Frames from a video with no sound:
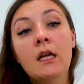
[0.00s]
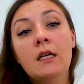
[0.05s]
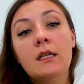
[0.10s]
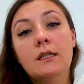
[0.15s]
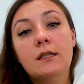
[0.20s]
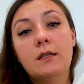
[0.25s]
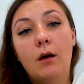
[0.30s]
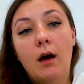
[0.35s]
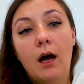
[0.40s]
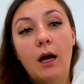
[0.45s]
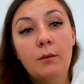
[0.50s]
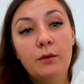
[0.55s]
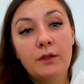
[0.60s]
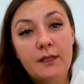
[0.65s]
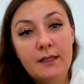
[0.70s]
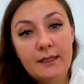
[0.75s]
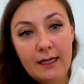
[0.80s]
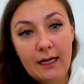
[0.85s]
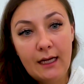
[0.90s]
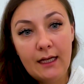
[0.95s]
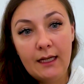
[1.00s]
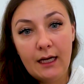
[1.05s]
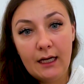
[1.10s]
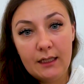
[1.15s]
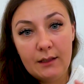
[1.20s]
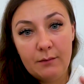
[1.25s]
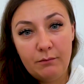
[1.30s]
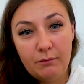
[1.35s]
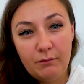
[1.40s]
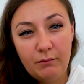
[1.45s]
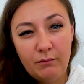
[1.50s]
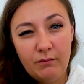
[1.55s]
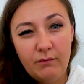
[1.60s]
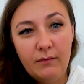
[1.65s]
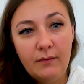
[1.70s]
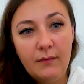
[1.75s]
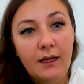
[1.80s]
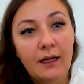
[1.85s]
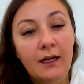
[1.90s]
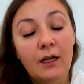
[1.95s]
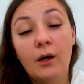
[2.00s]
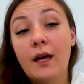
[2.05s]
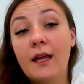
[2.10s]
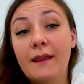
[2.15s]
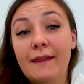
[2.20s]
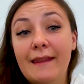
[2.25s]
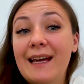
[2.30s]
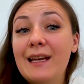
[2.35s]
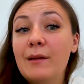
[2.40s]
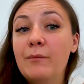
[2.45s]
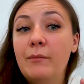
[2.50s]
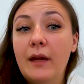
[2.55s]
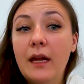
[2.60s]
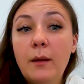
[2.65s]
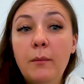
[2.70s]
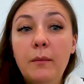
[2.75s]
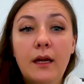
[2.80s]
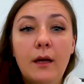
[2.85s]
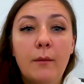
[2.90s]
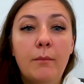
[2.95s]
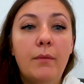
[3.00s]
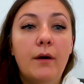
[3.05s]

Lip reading: So I would say that and then maybe